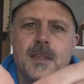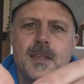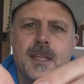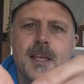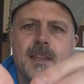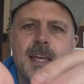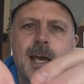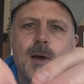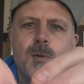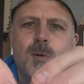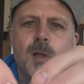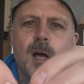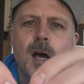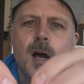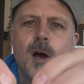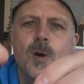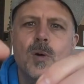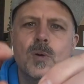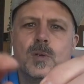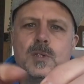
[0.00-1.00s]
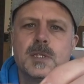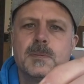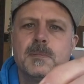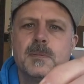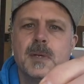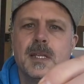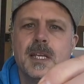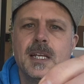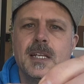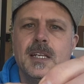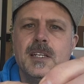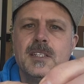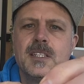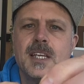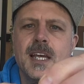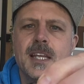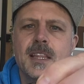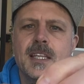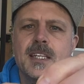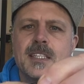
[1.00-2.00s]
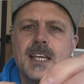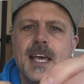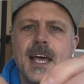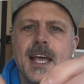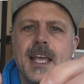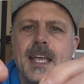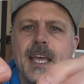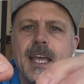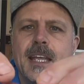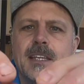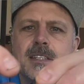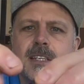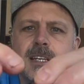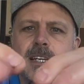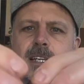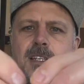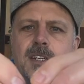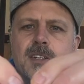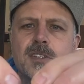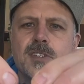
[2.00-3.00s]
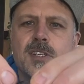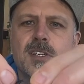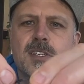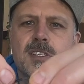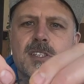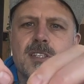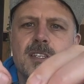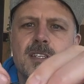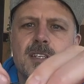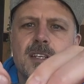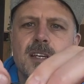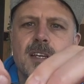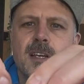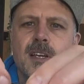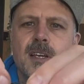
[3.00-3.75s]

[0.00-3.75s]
that will hold, but then you take the tag end and you just